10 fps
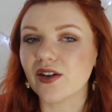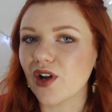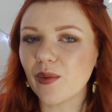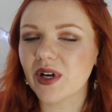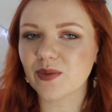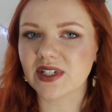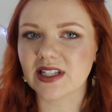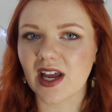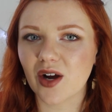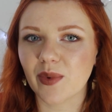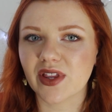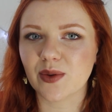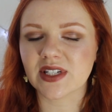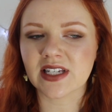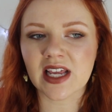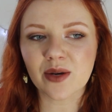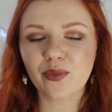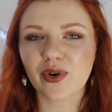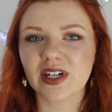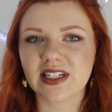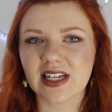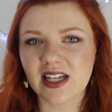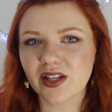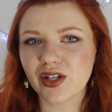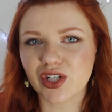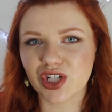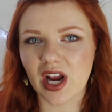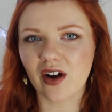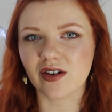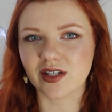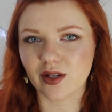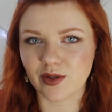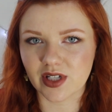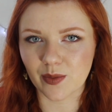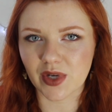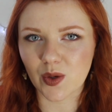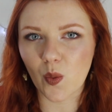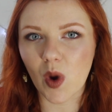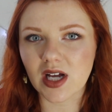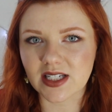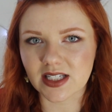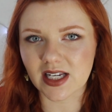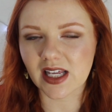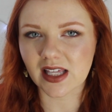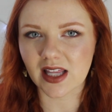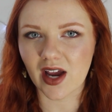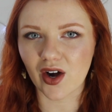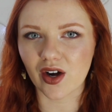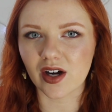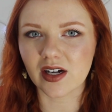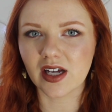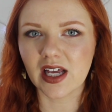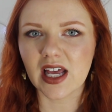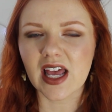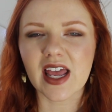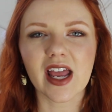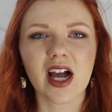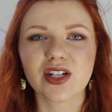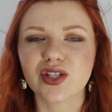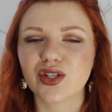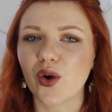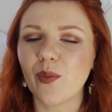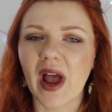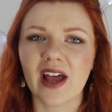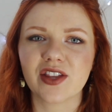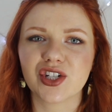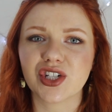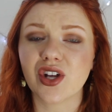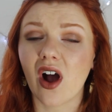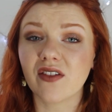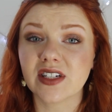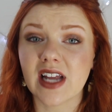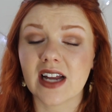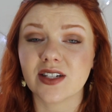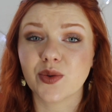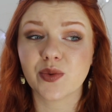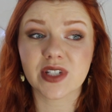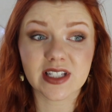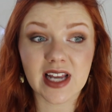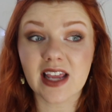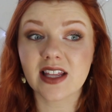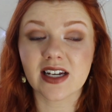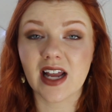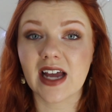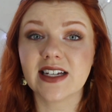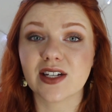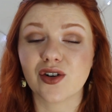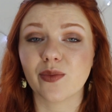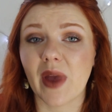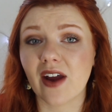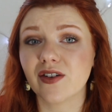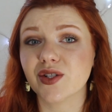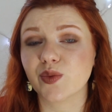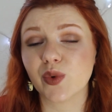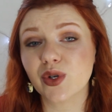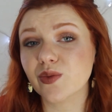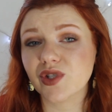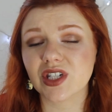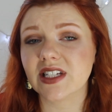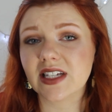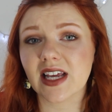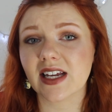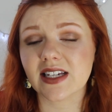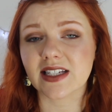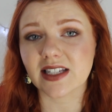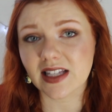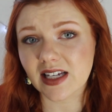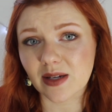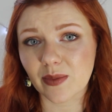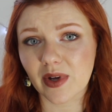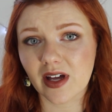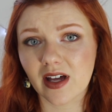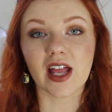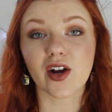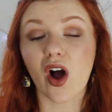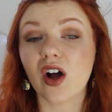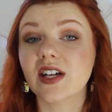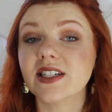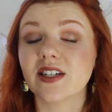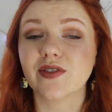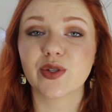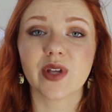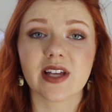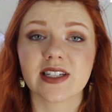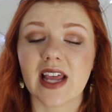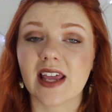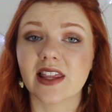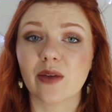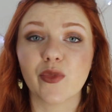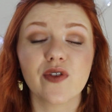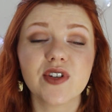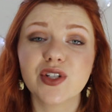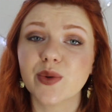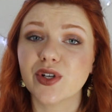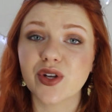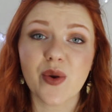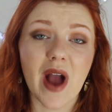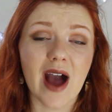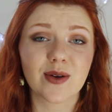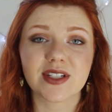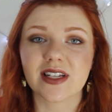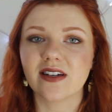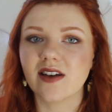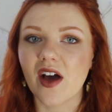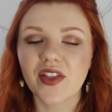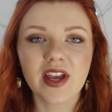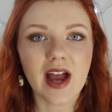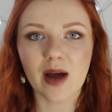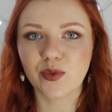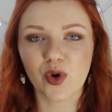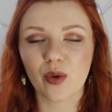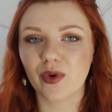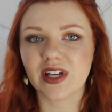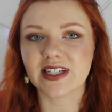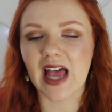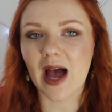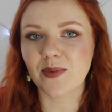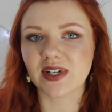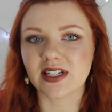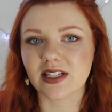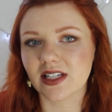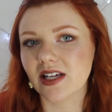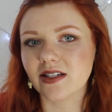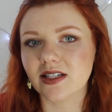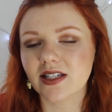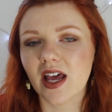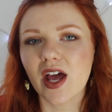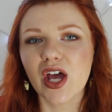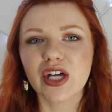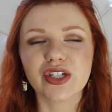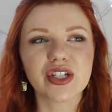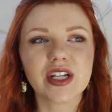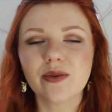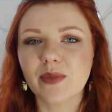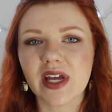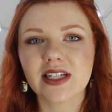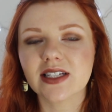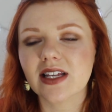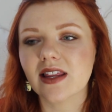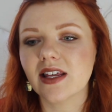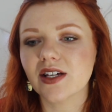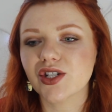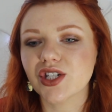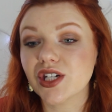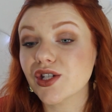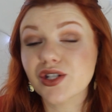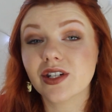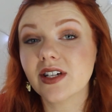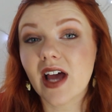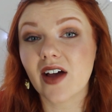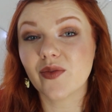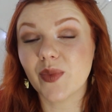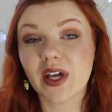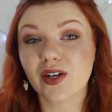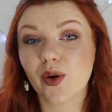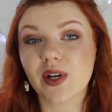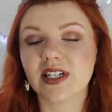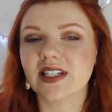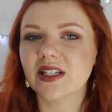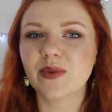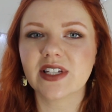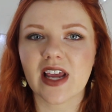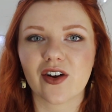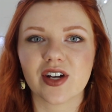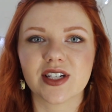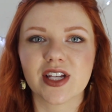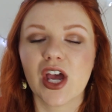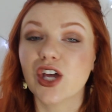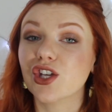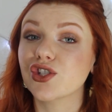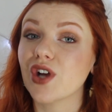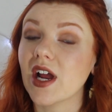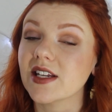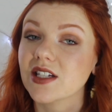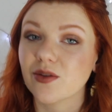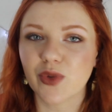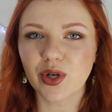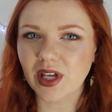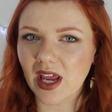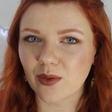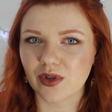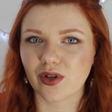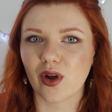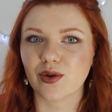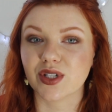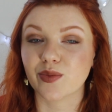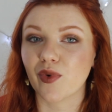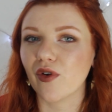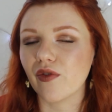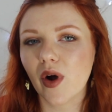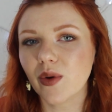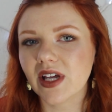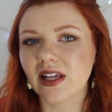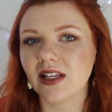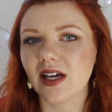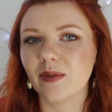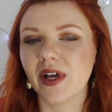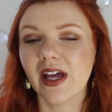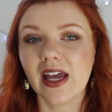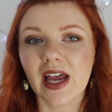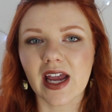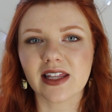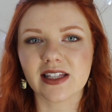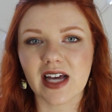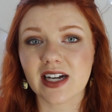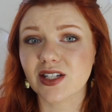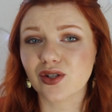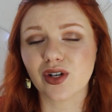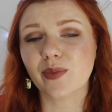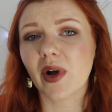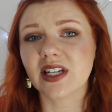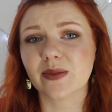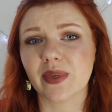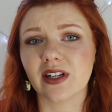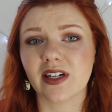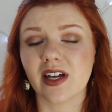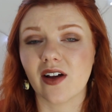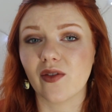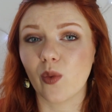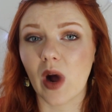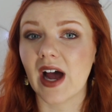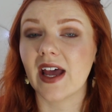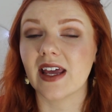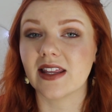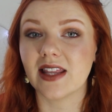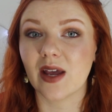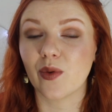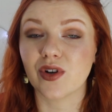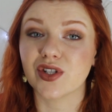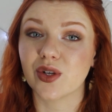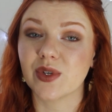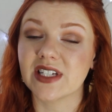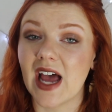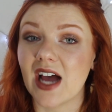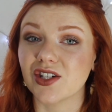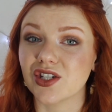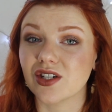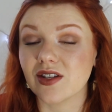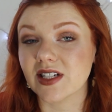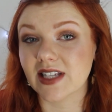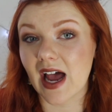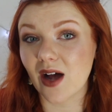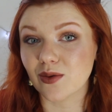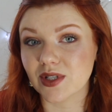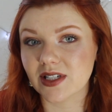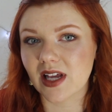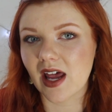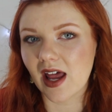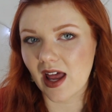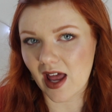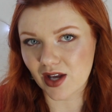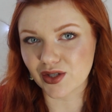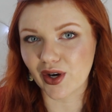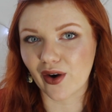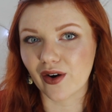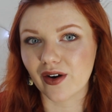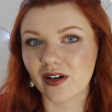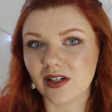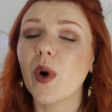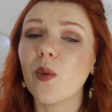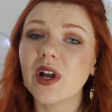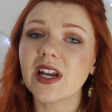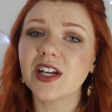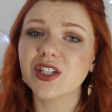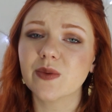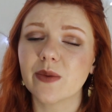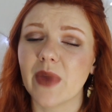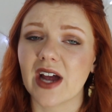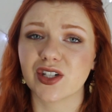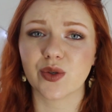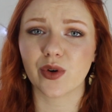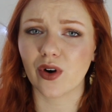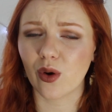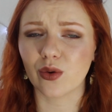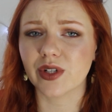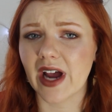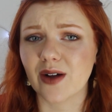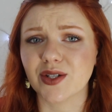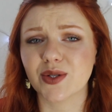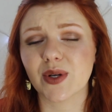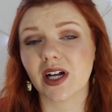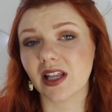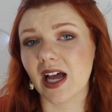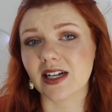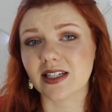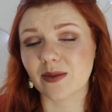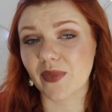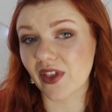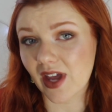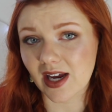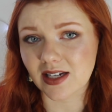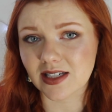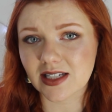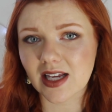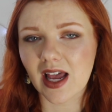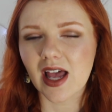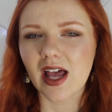Nobody was there, but there was an imprint in the chair as though somebody was sitting there. It got so bad that she often had to stay the night in her parents' rooms just to get any sleep. In August of 2008, they moved into a new house and nothing abnormal has happened since. She admits that she shouldn't have been going to cemeteries trying to communicate with ghosts, provoking them, and that is a good possibility of why they were so attached to this house and her. But one night she went back to her old house to collect some things.